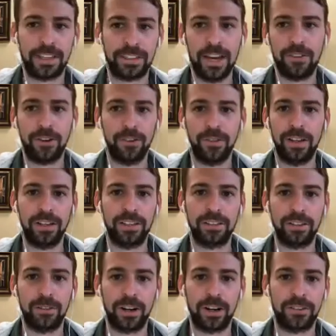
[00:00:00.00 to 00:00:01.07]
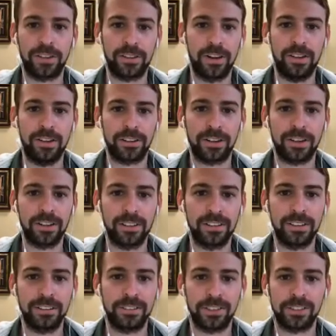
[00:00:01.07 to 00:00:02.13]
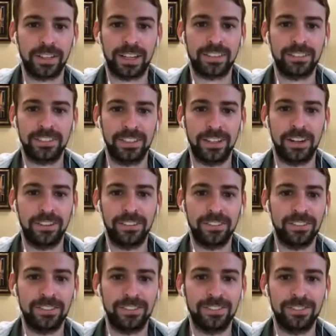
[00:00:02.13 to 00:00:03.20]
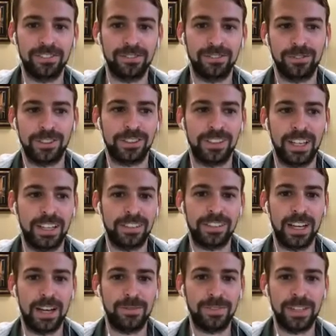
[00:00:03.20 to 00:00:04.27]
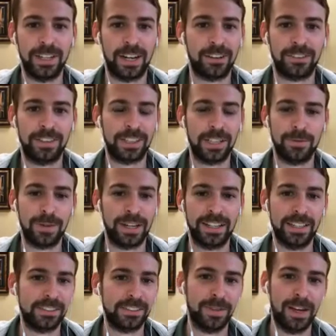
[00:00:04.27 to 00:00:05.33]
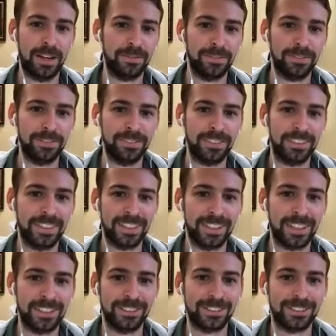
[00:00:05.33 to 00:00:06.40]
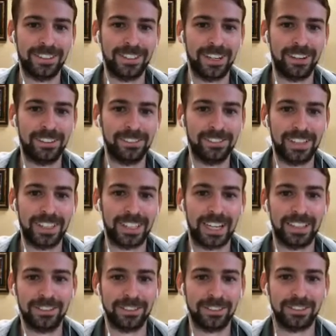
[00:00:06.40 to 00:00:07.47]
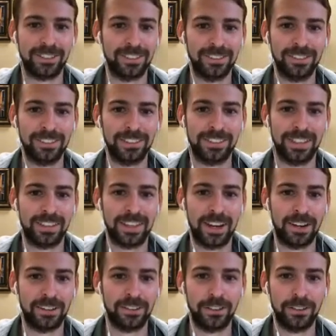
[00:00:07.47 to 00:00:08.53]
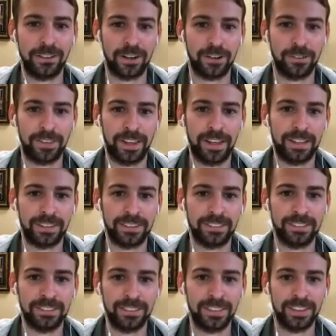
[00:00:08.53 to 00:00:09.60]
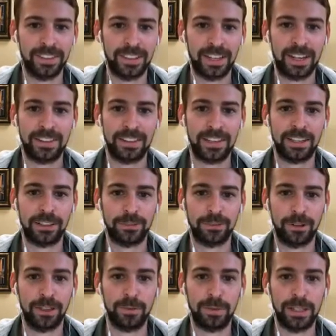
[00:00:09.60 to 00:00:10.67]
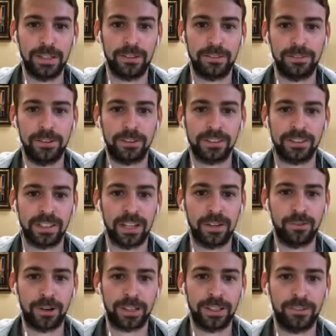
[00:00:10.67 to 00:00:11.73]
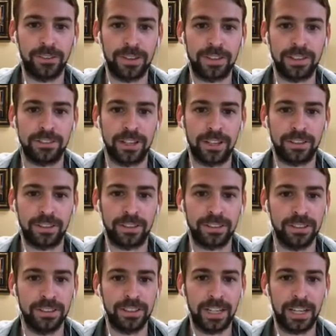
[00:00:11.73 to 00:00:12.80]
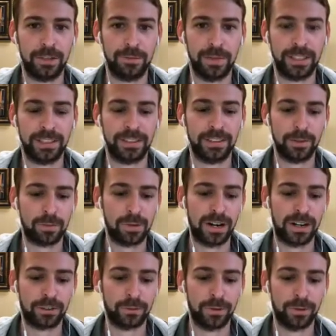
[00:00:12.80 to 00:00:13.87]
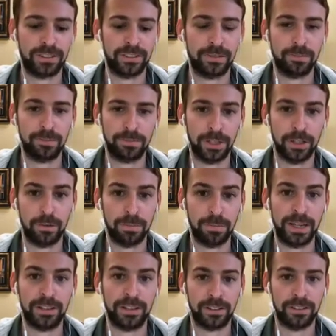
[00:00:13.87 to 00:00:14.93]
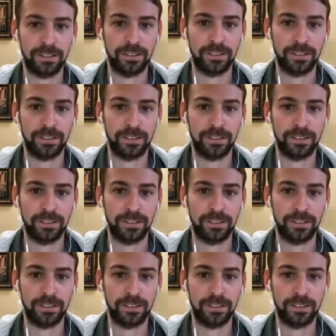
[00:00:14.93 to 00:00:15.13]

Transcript: yeah, we're willing to work with whoever. Just like, just hit us up. And I don't think anybody hits them up. And they just, they kind of just sit there and do their own thing. And I think they could really be focusing on working with each other and making the products work, better